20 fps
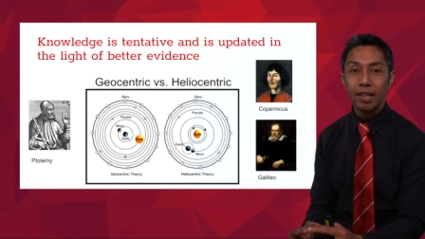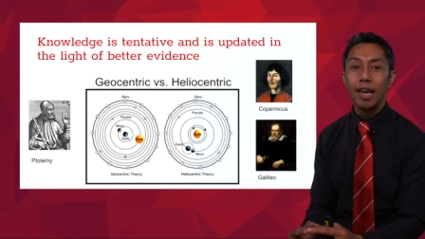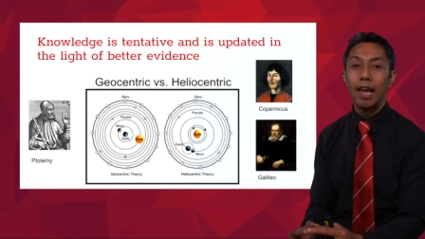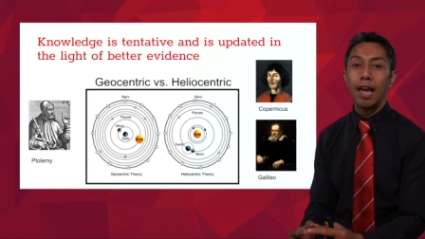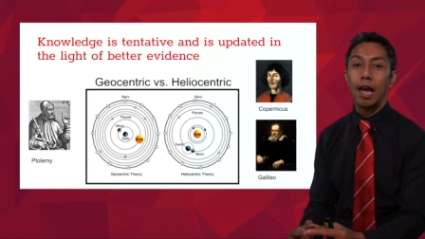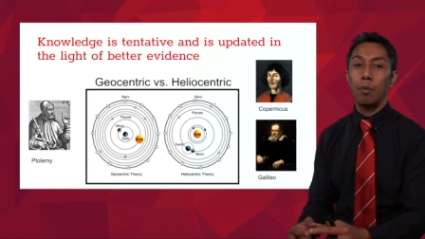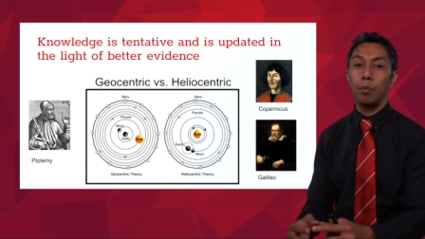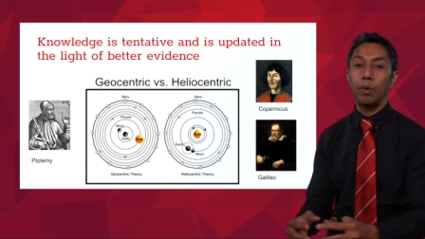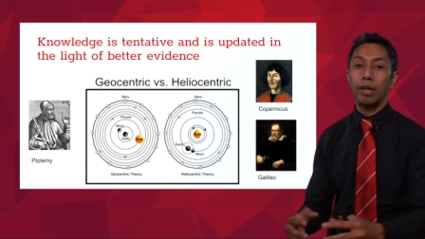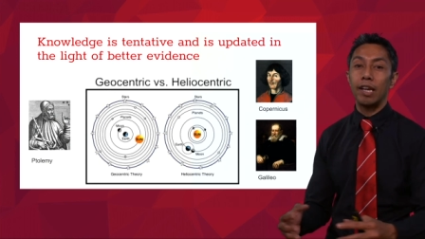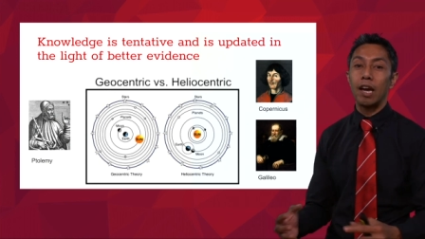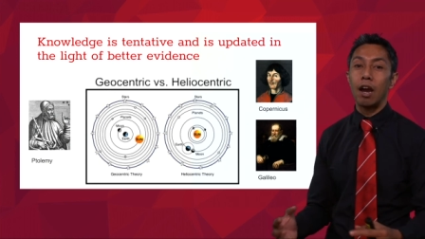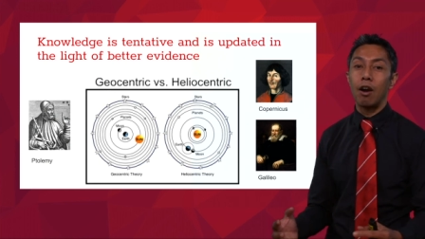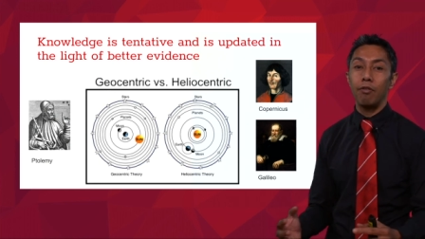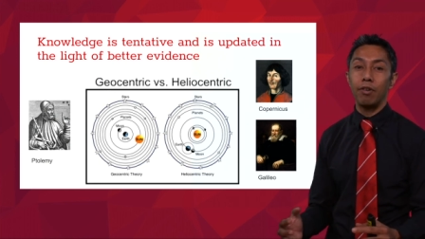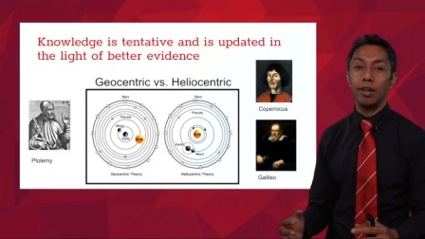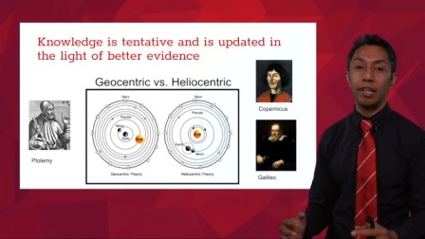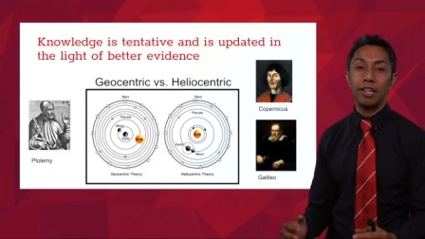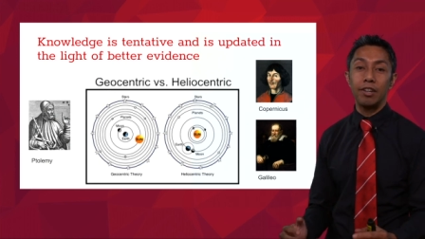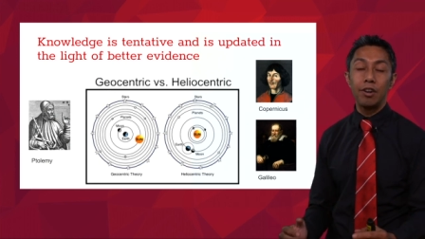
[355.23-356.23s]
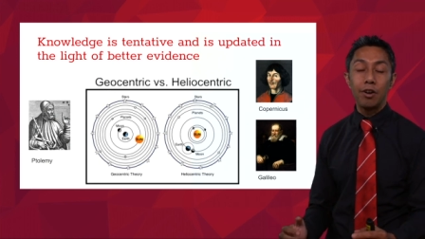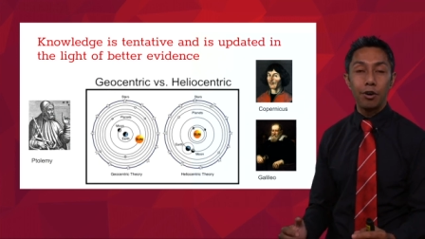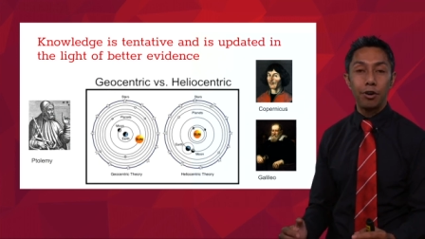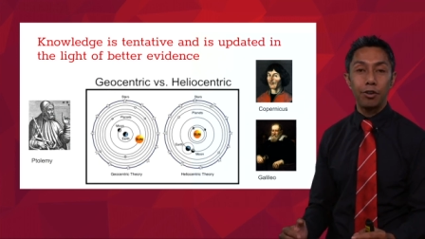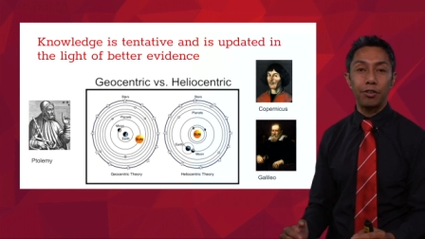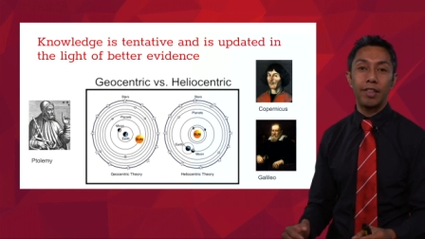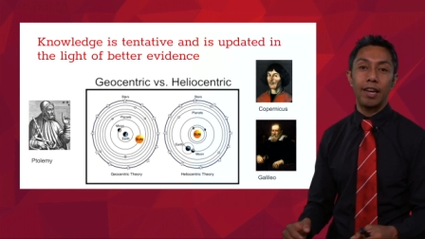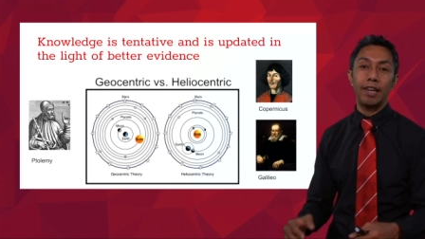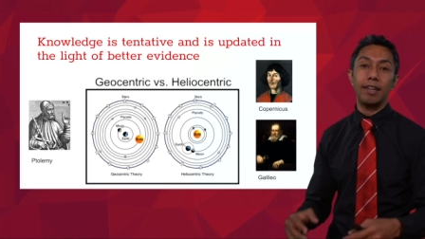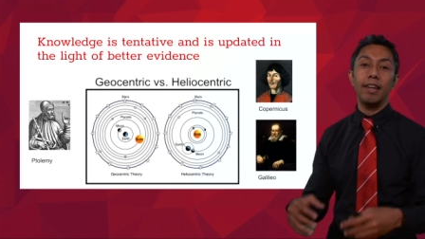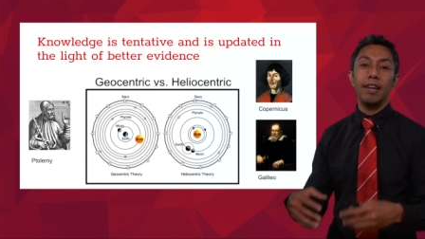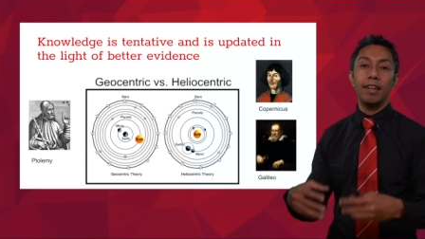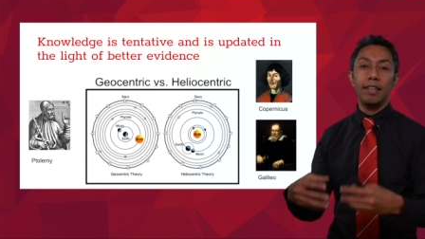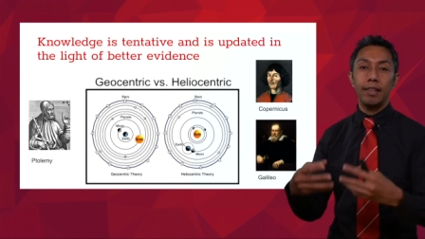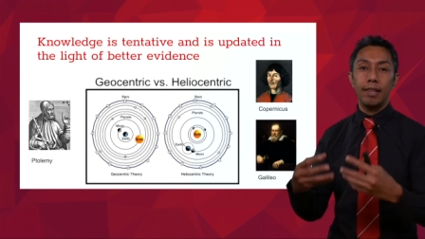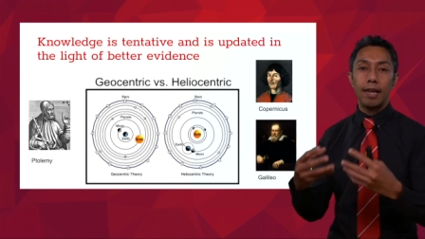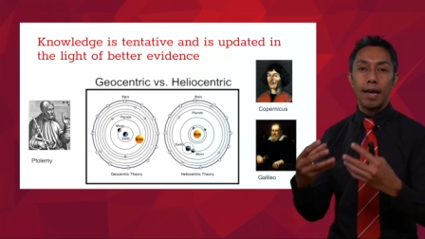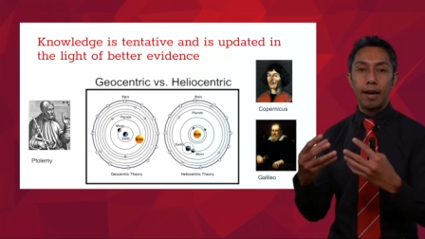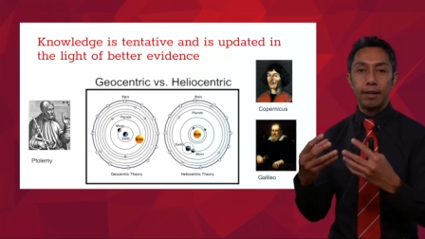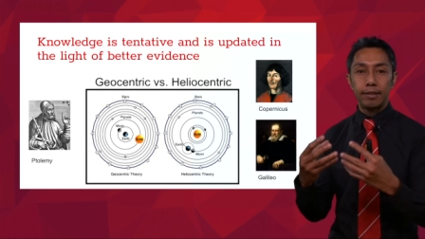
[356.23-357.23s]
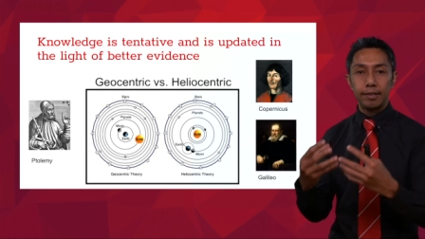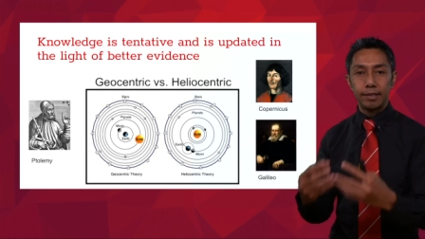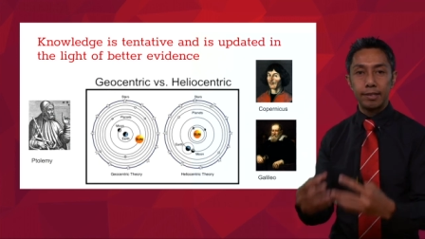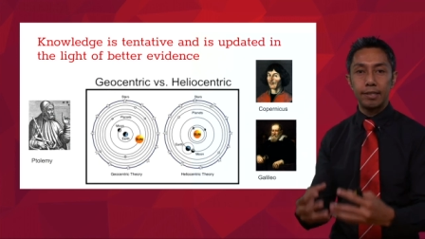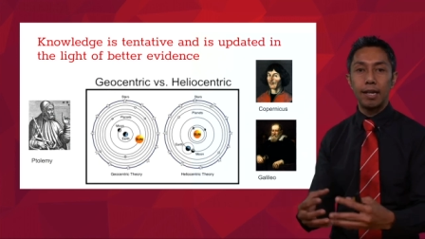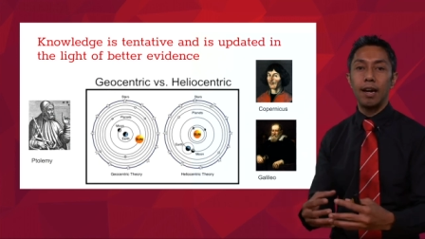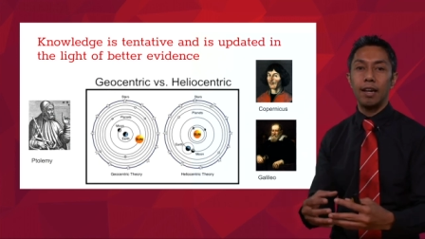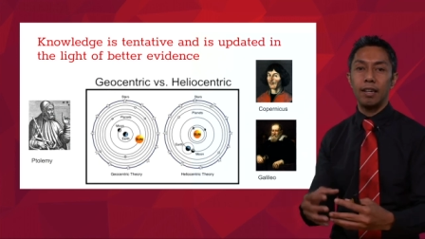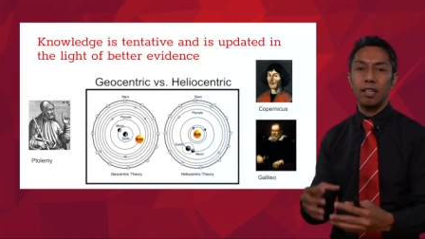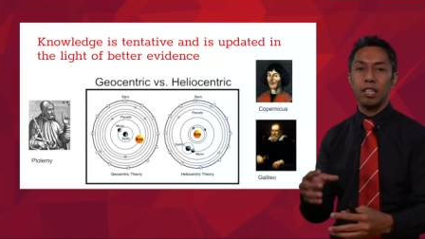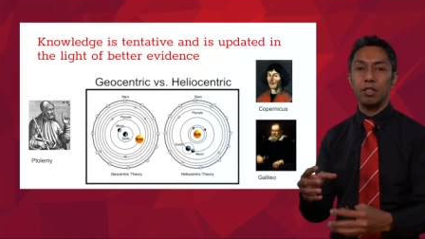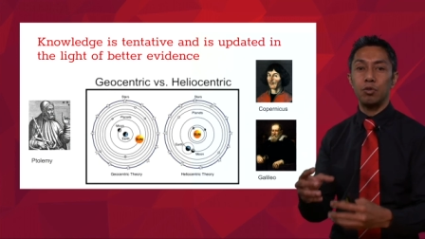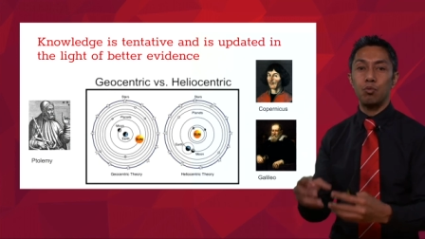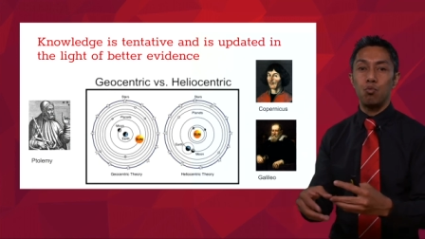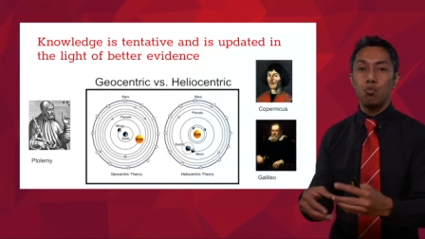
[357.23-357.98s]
And we currently know that our sun is